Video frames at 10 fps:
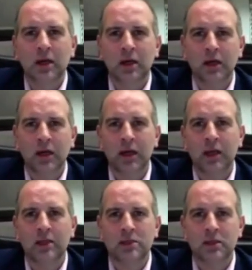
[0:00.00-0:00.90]

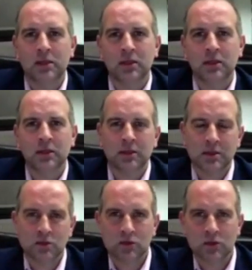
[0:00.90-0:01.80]
and it's a
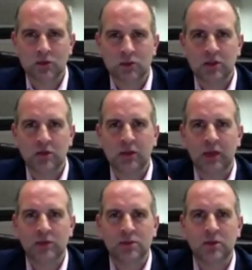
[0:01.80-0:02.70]
suture that you see on
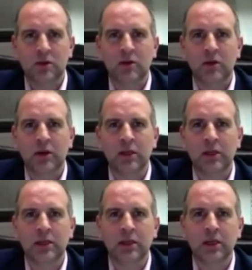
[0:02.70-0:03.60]
the outside.